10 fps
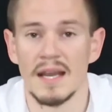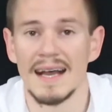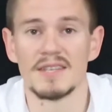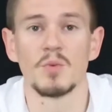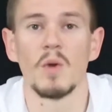
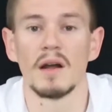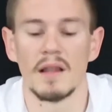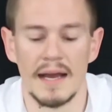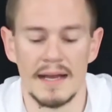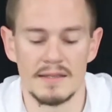as
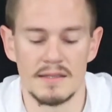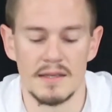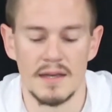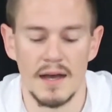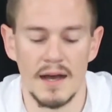well
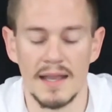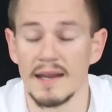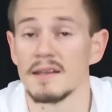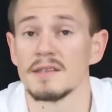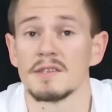as
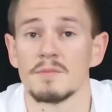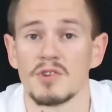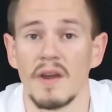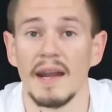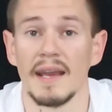get into some
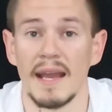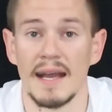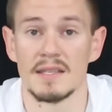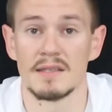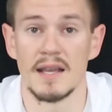training
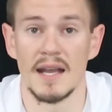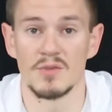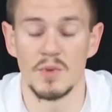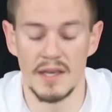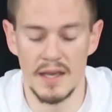as
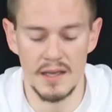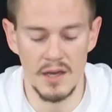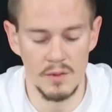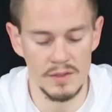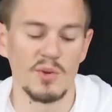we get going.